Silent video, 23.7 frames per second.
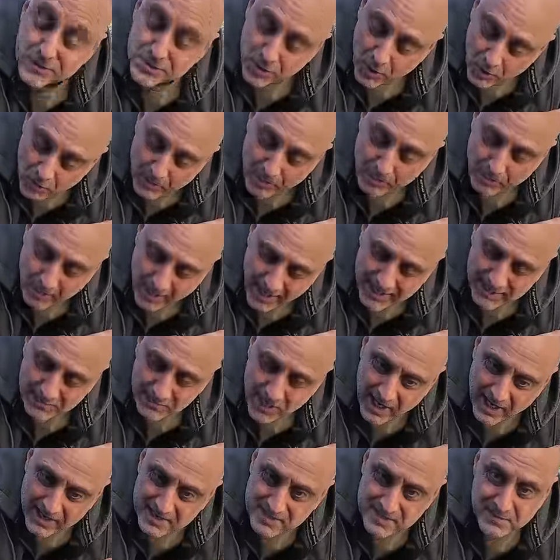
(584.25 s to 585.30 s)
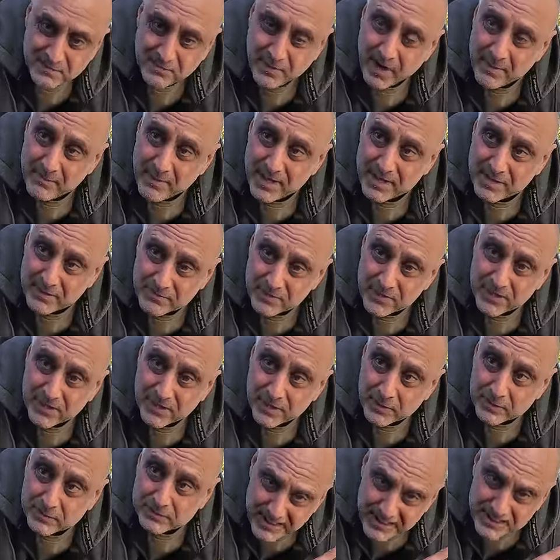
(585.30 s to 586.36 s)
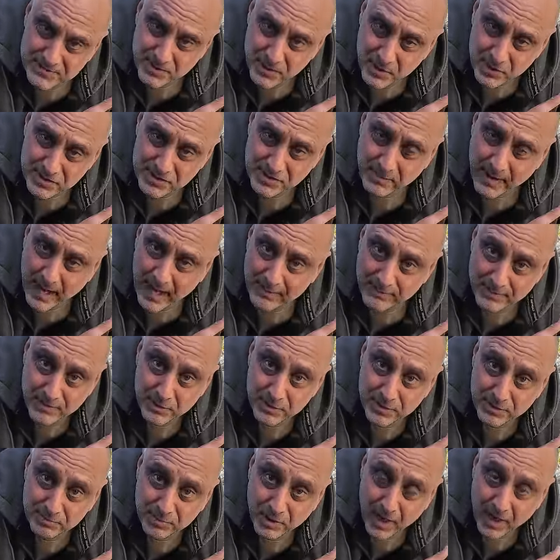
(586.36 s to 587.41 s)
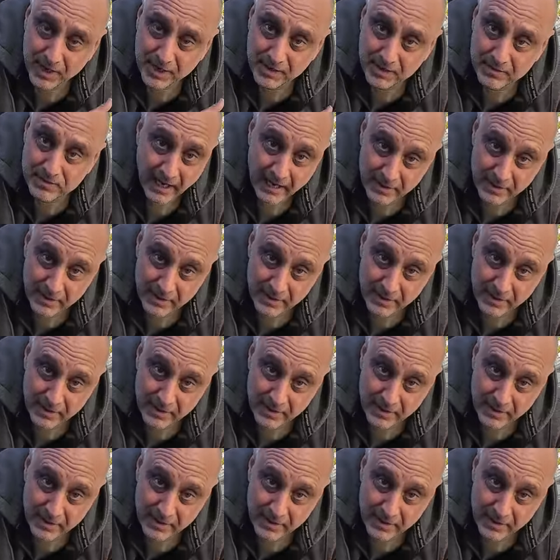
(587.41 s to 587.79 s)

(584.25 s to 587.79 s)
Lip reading: So bottom line is, if I make a video, it's because I'm happy with the product.